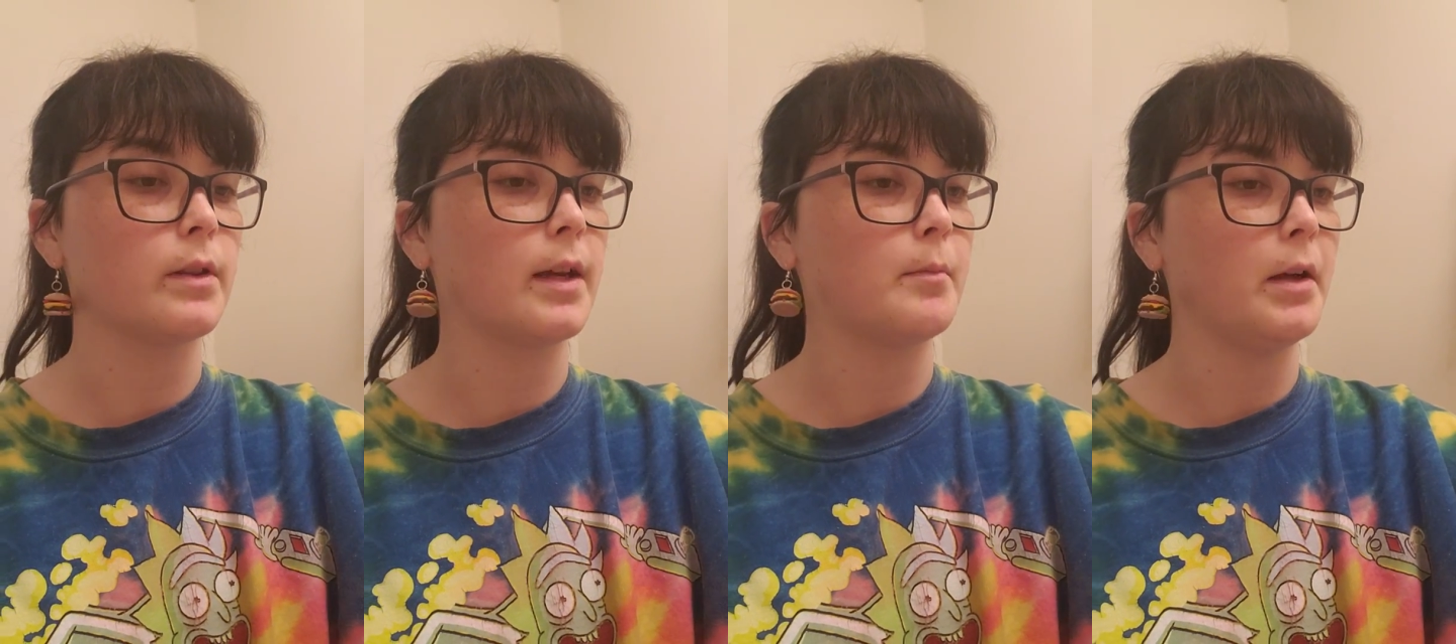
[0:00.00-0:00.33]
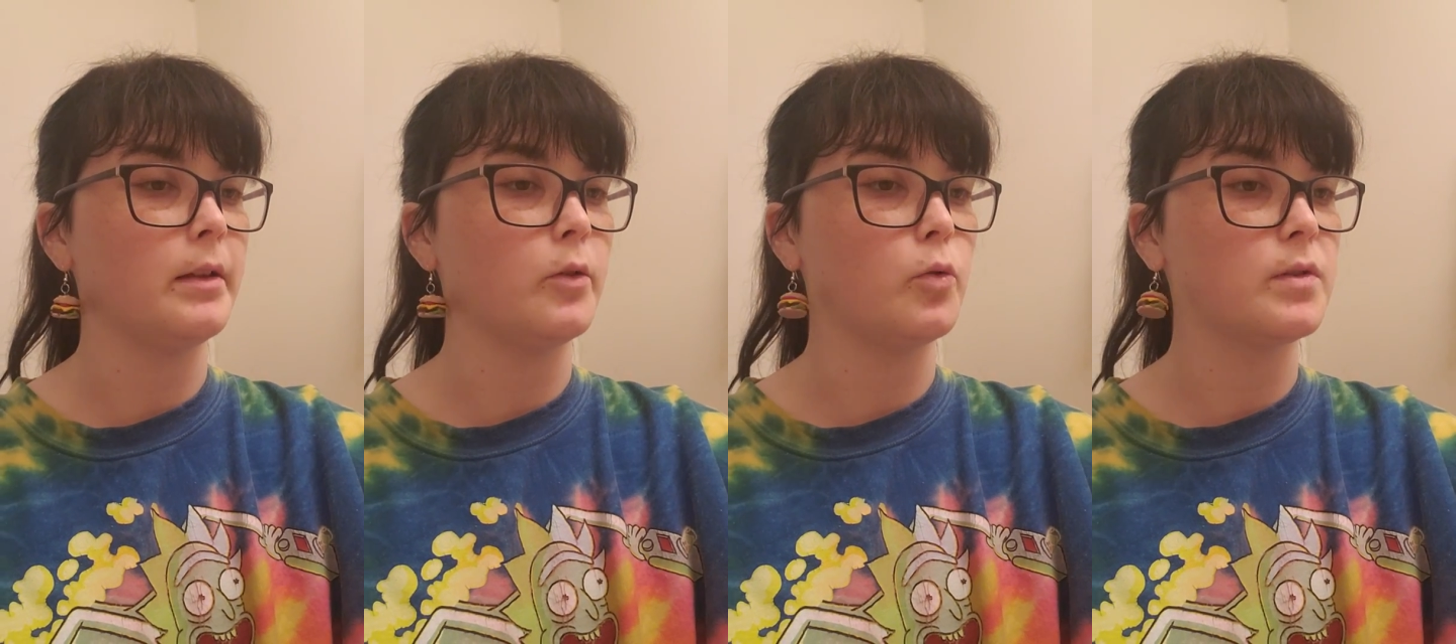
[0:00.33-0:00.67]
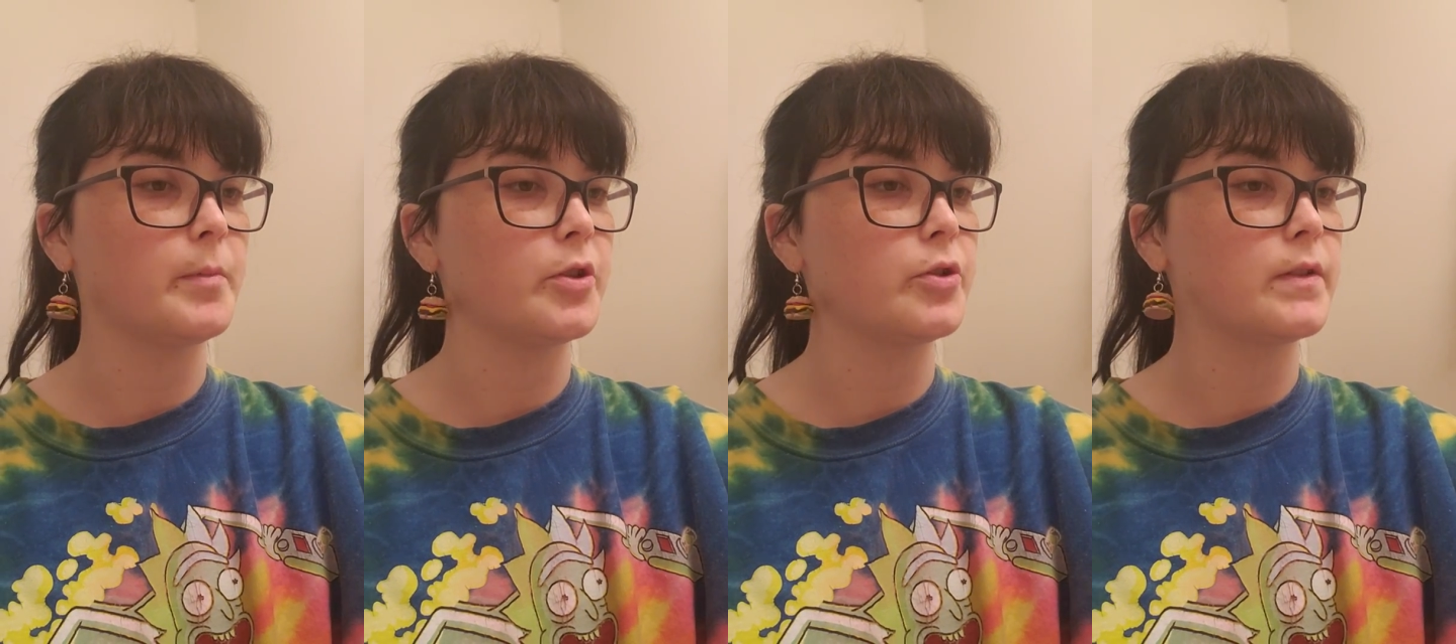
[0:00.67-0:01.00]
like, my little
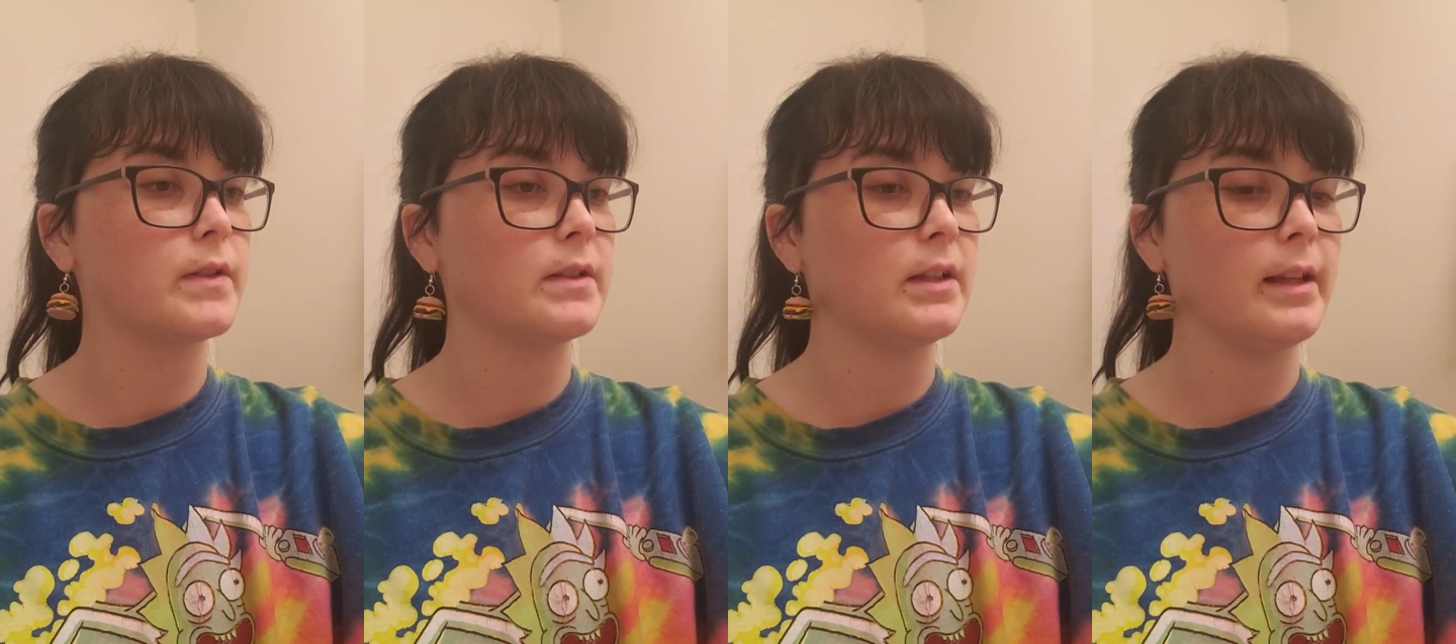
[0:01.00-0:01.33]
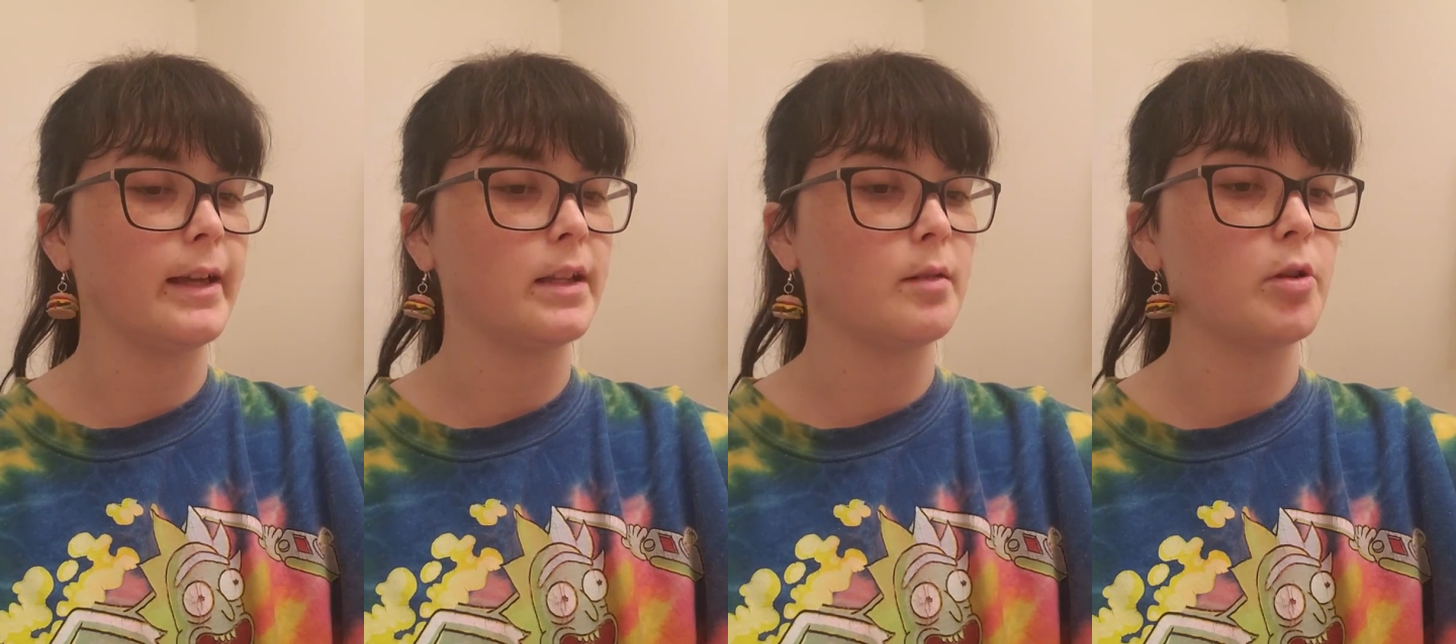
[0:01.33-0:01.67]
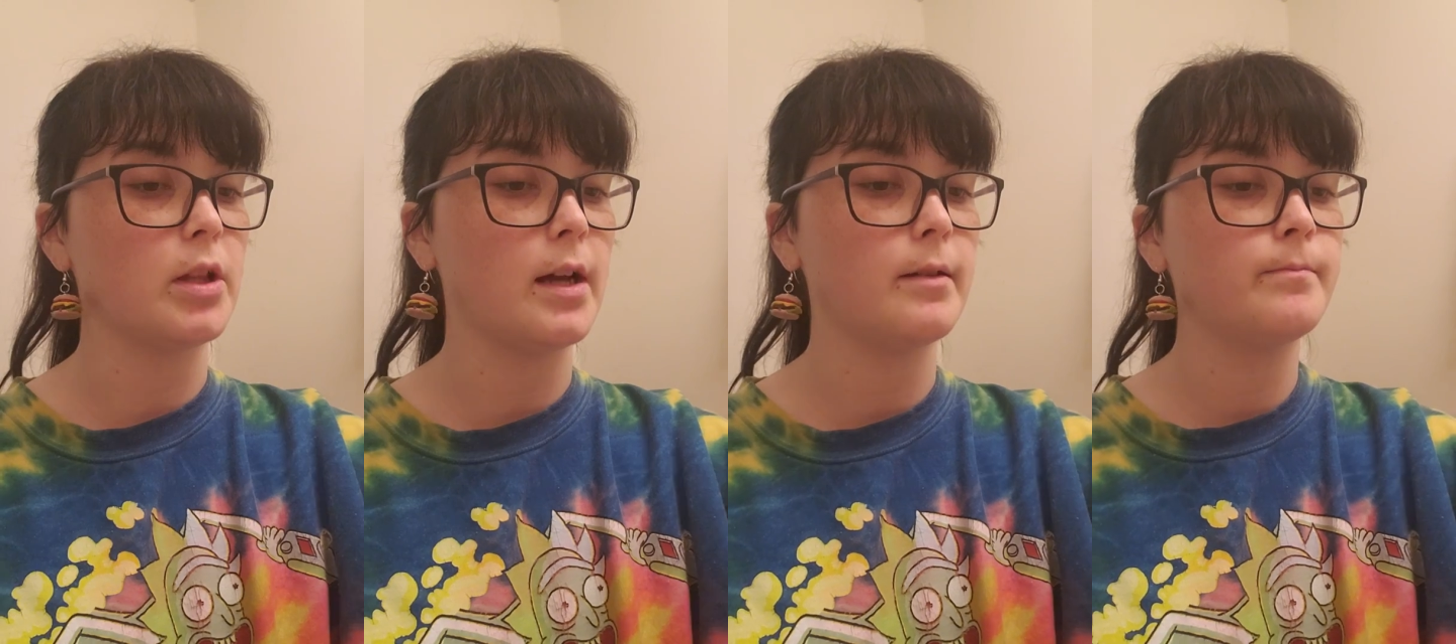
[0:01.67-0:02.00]
sponges because I like them a
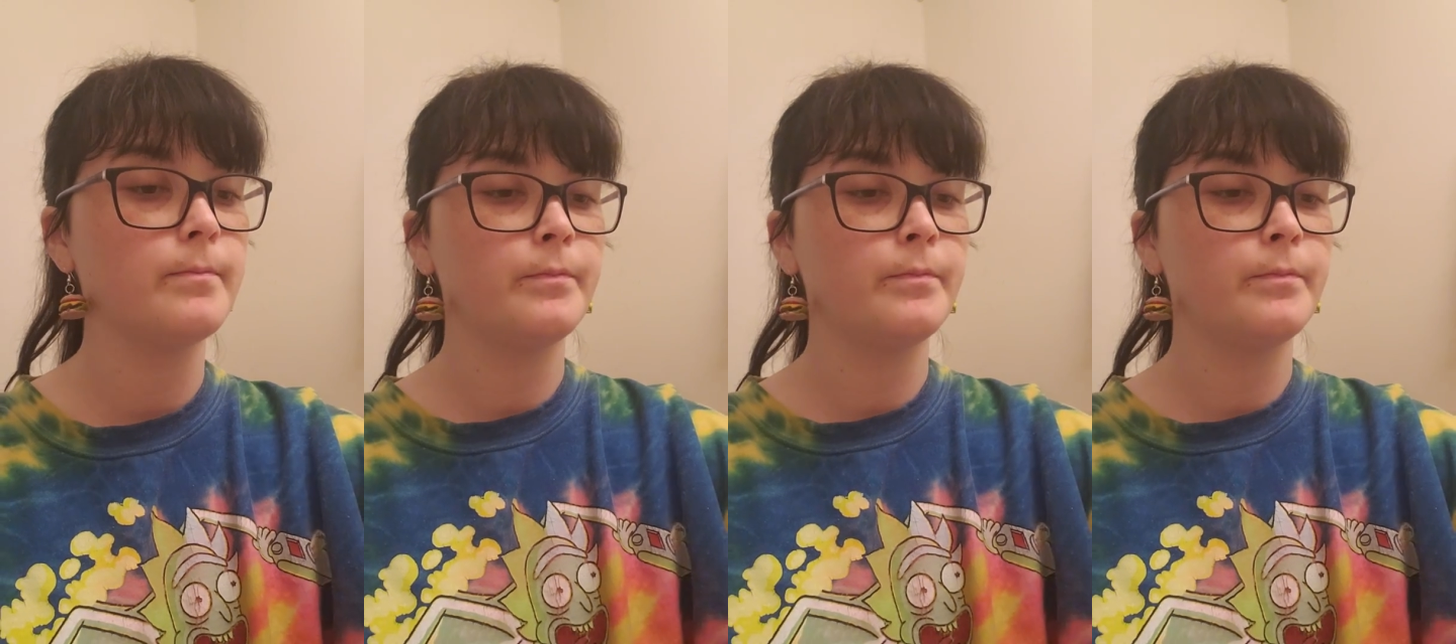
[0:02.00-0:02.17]
lot.